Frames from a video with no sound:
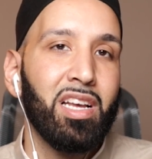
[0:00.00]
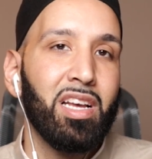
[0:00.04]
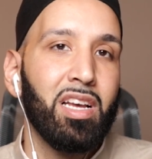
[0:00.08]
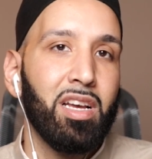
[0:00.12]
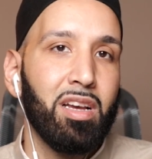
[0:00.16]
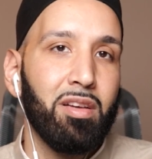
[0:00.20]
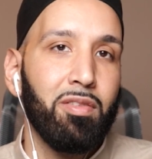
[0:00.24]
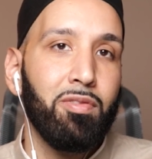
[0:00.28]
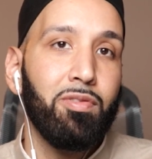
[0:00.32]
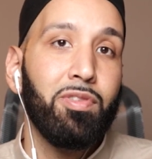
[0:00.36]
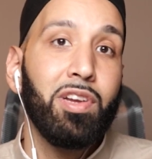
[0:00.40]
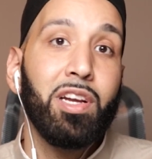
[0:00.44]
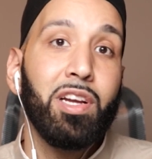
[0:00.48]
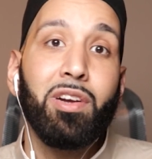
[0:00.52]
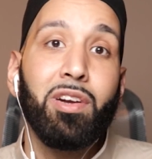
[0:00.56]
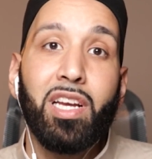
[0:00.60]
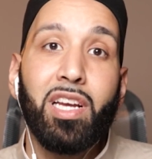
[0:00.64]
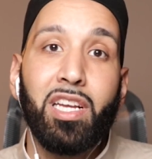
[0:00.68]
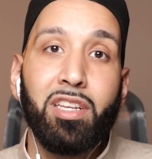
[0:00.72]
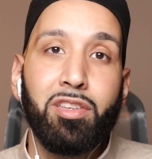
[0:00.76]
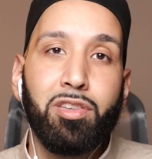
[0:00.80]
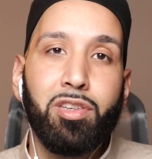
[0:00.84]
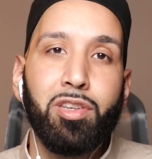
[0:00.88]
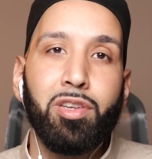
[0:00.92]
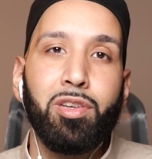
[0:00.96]
veer
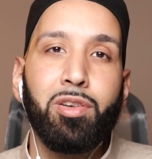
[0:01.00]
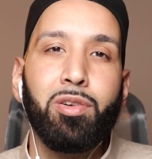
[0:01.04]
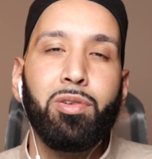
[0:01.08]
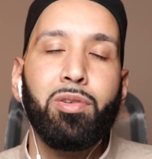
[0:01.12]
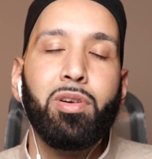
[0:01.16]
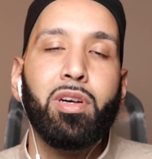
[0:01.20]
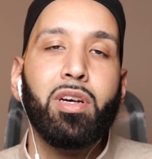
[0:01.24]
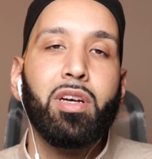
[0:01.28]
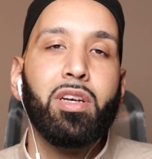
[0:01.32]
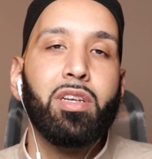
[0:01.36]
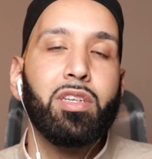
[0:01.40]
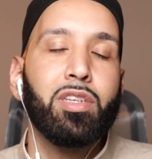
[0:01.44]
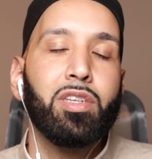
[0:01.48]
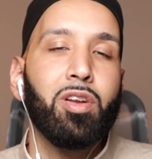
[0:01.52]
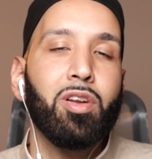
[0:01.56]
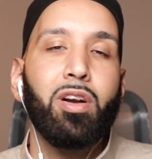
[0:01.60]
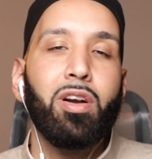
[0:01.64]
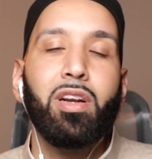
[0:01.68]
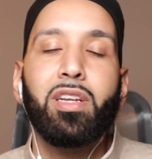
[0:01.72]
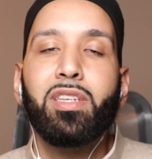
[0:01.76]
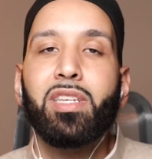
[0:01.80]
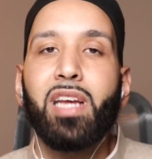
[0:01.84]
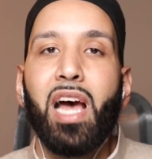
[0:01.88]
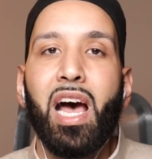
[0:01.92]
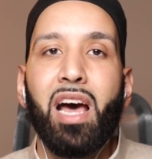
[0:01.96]
into
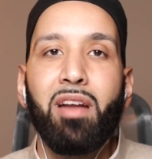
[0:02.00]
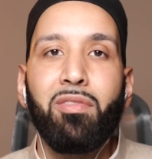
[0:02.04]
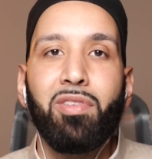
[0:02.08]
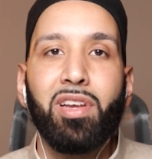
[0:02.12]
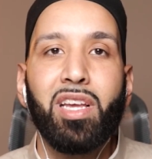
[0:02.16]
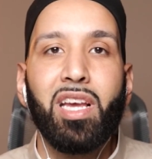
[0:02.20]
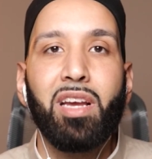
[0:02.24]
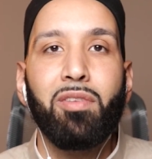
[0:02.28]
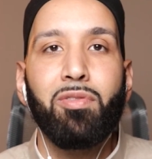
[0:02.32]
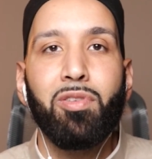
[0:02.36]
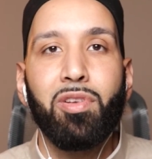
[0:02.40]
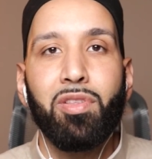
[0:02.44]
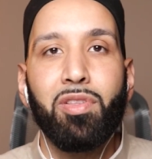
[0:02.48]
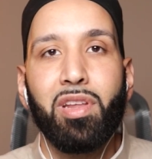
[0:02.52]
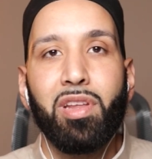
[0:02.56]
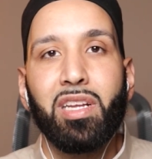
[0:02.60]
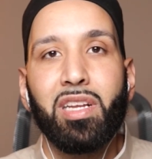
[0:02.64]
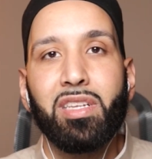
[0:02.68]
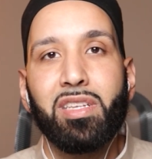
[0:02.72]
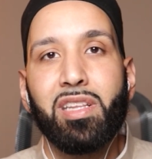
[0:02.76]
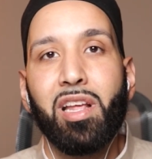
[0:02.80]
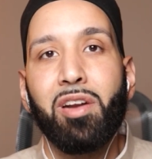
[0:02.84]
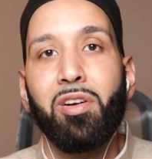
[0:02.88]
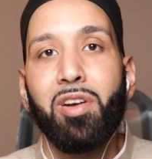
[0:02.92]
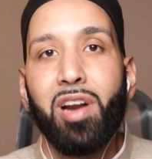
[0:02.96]
starting to advocate for
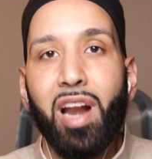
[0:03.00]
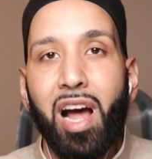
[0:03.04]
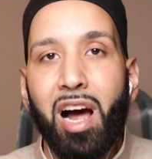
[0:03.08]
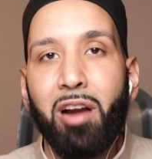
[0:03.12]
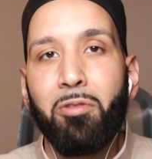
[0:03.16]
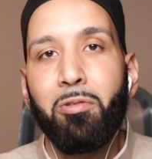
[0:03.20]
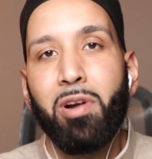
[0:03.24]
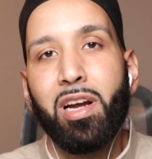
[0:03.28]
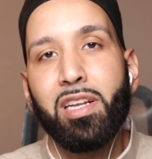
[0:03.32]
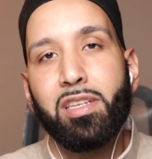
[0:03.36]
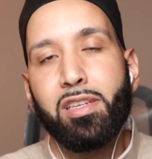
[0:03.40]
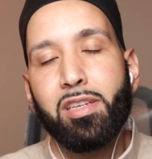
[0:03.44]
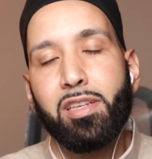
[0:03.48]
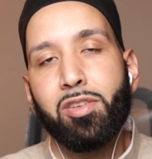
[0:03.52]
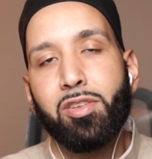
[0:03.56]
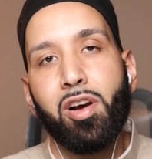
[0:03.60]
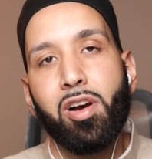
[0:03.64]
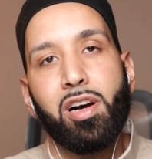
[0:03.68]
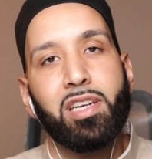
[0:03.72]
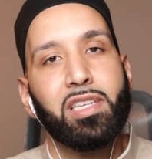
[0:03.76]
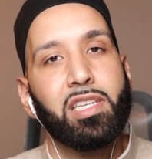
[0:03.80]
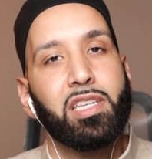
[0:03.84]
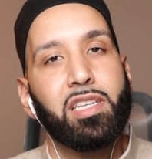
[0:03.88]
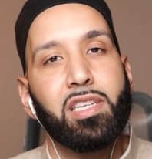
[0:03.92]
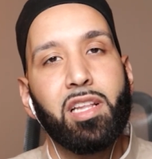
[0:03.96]
things that are not righteous
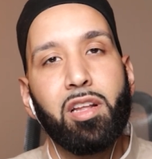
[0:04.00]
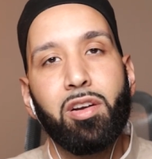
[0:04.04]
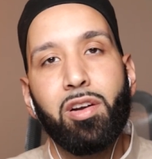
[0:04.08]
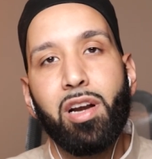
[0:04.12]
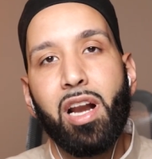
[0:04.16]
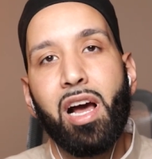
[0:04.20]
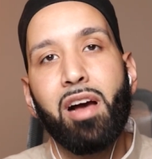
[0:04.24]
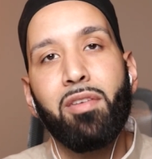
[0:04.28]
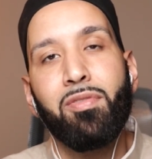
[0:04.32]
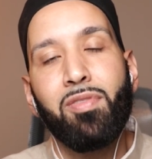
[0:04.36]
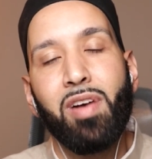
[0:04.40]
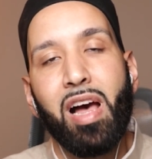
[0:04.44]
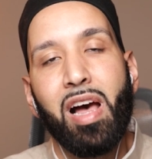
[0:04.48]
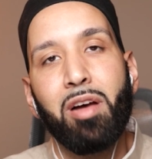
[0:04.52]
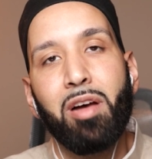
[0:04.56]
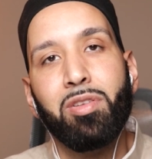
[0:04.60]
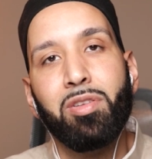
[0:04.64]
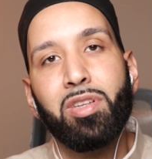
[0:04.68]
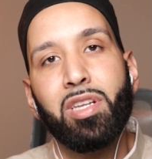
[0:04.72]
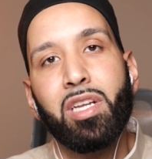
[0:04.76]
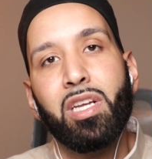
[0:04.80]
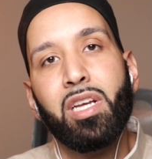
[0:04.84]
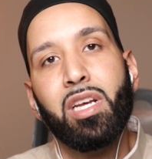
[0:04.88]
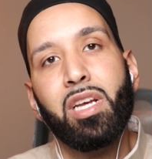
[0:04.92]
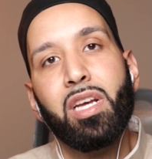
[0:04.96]
causes, that are not
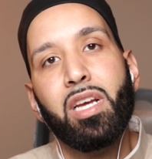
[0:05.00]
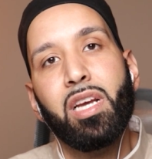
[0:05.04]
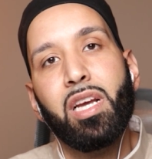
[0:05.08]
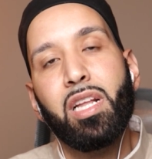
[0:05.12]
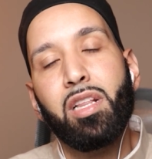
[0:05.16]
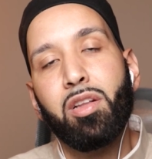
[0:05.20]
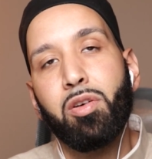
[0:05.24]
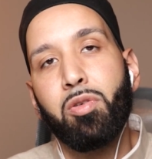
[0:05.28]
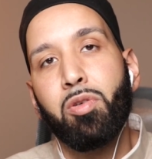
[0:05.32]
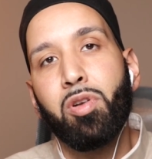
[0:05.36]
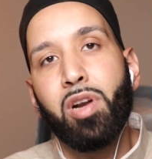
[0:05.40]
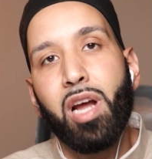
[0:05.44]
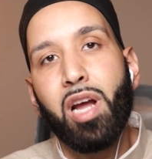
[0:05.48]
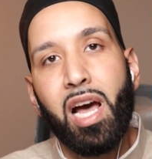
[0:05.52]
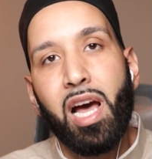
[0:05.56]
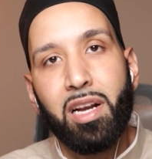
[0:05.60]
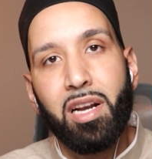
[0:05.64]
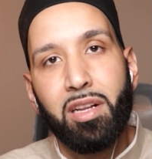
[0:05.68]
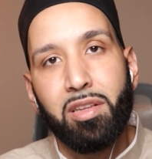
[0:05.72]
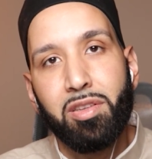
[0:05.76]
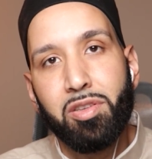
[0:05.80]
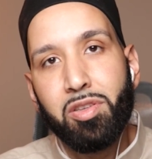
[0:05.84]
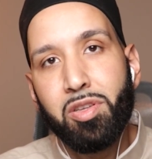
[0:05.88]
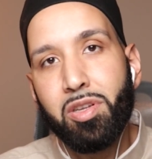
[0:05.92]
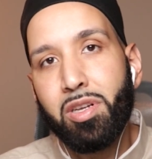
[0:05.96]
found in the Quran
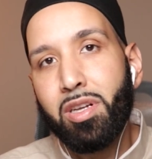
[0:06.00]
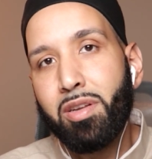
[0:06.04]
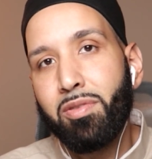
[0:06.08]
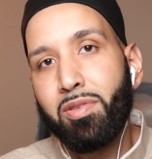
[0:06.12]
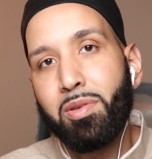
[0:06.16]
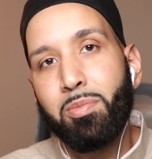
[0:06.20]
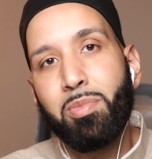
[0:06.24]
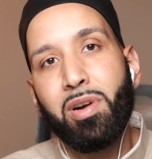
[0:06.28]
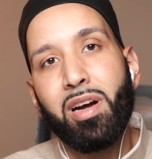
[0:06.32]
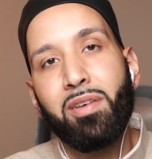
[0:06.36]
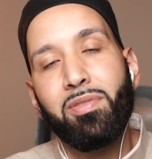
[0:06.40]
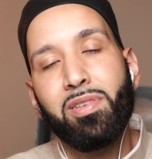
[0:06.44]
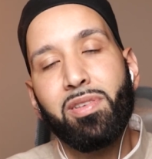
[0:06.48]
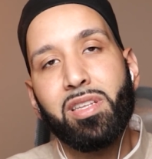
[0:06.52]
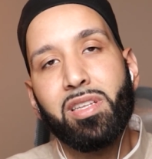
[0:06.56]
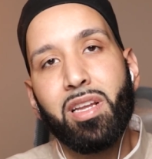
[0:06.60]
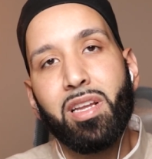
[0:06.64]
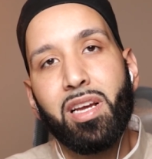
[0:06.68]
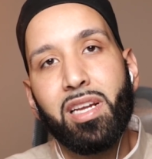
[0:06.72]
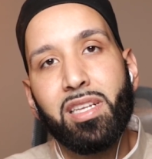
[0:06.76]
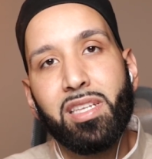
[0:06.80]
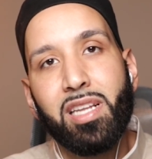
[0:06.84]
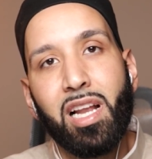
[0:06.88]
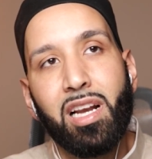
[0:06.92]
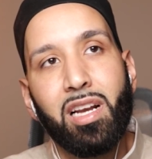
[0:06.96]
and the Sunnah of the Prophet
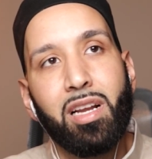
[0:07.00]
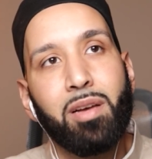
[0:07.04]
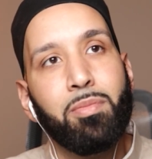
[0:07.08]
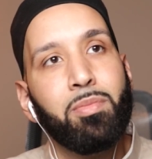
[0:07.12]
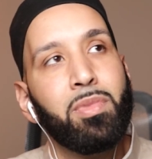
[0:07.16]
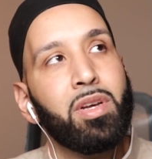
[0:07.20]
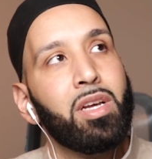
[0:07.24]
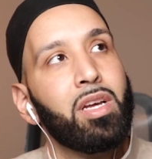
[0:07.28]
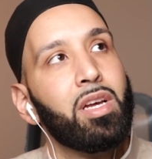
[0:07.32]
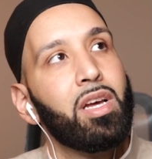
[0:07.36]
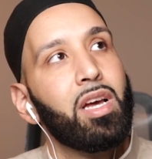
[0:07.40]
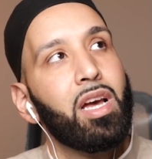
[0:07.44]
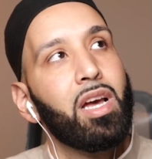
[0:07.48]
Sallallahu Alaihi Wasallam.